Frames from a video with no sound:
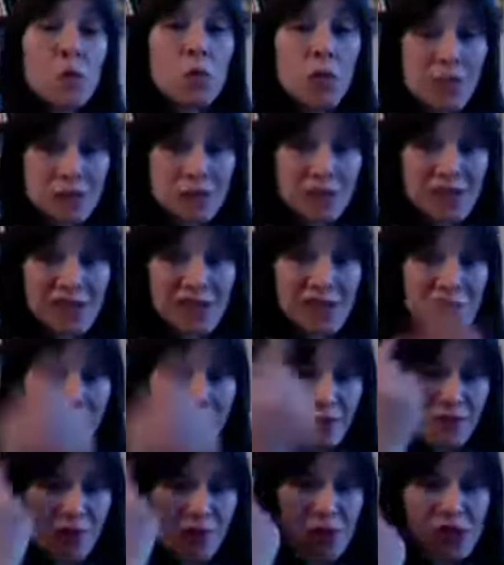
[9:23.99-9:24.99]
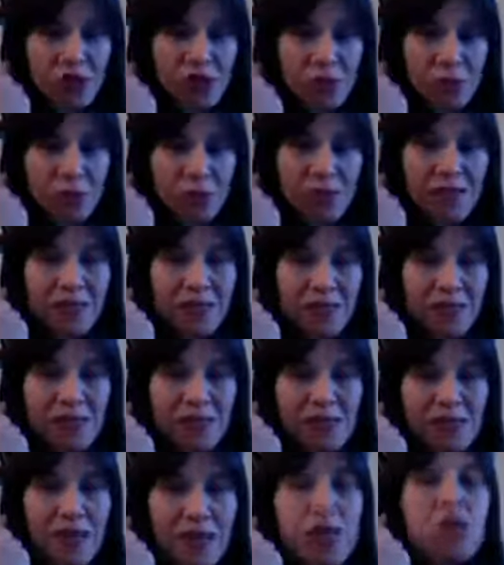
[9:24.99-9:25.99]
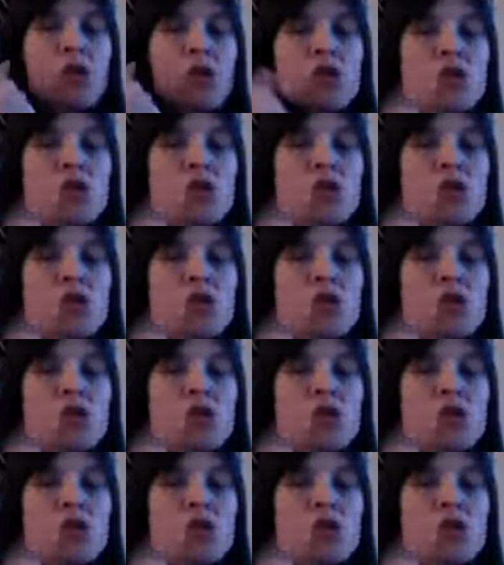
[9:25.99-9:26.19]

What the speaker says: what you need to reinforce your beliefs,